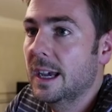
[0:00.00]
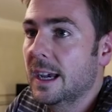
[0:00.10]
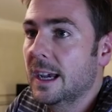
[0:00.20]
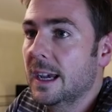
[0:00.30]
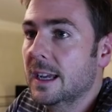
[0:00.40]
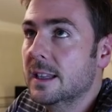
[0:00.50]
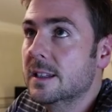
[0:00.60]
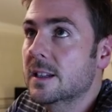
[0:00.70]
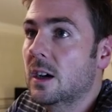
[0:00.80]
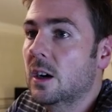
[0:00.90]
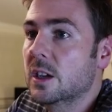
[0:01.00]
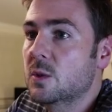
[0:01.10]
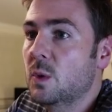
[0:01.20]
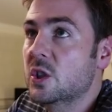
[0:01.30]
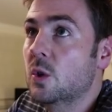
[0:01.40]
and I
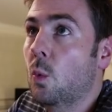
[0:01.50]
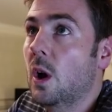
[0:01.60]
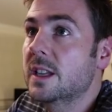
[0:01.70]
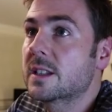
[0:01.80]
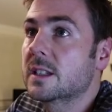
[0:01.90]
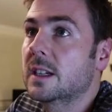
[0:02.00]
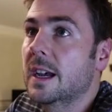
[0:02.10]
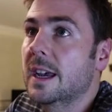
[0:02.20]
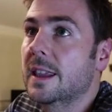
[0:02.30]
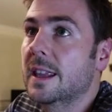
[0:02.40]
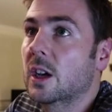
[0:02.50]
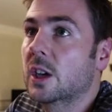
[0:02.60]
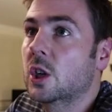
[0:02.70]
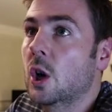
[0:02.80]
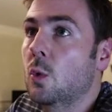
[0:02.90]
switch to white and then I
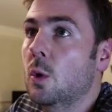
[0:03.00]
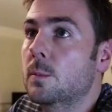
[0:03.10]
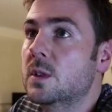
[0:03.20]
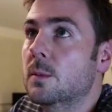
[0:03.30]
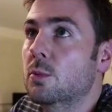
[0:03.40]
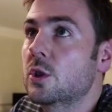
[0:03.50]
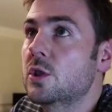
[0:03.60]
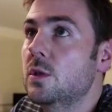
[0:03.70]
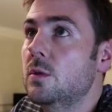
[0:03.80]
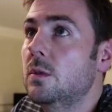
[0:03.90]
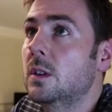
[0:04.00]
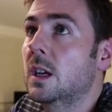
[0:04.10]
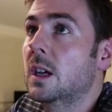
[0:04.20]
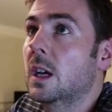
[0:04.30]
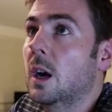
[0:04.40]
go up to the brush tool,
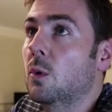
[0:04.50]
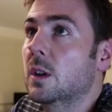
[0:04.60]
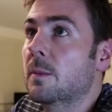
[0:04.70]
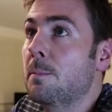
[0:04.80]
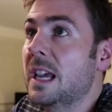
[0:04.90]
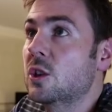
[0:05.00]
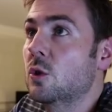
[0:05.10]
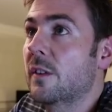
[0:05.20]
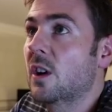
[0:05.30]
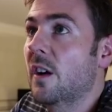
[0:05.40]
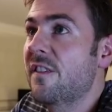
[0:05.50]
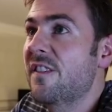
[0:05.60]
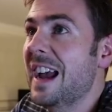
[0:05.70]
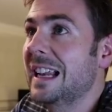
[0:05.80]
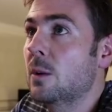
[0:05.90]
I want to make sure I've got a
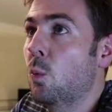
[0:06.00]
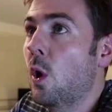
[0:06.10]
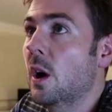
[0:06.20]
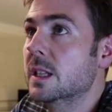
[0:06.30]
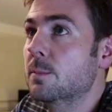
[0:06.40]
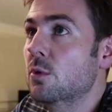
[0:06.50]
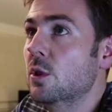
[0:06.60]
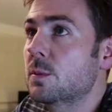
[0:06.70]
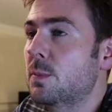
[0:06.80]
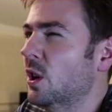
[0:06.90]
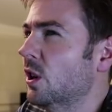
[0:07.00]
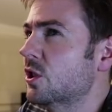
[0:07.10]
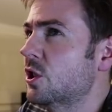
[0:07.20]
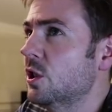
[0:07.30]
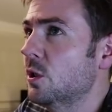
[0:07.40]
fairly wide brush, but
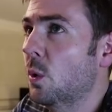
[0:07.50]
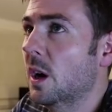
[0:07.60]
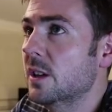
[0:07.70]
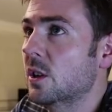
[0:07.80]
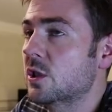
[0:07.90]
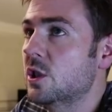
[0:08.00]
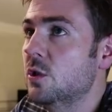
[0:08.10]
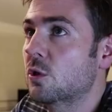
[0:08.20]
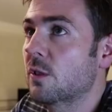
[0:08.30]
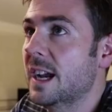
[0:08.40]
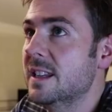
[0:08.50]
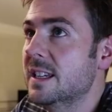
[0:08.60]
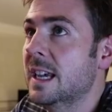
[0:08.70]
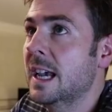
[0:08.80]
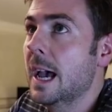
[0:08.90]
not too wide, not too
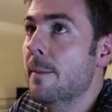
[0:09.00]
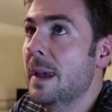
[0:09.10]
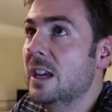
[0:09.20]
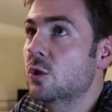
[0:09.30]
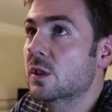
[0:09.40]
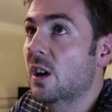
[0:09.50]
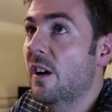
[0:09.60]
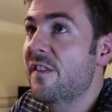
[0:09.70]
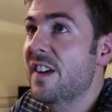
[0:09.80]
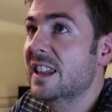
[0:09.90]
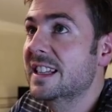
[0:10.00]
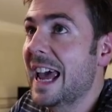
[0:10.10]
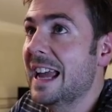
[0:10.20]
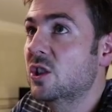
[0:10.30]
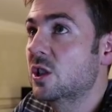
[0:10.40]
crazy, and make sure it's got a feathered
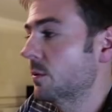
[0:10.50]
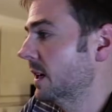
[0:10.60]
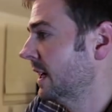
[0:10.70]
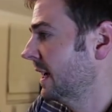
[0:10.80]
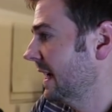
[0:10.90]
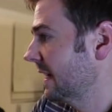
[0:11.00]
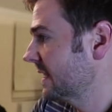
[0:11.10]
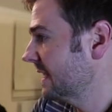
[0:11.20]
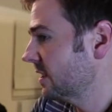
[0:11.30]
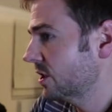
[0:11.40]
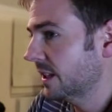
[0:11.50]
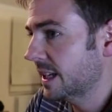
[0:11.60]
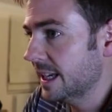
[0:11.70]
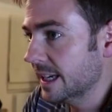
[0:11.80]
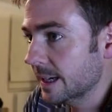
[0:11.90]
edge to it. And essentially
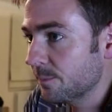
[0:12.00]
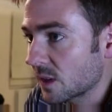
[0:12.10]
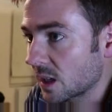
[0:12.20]
here,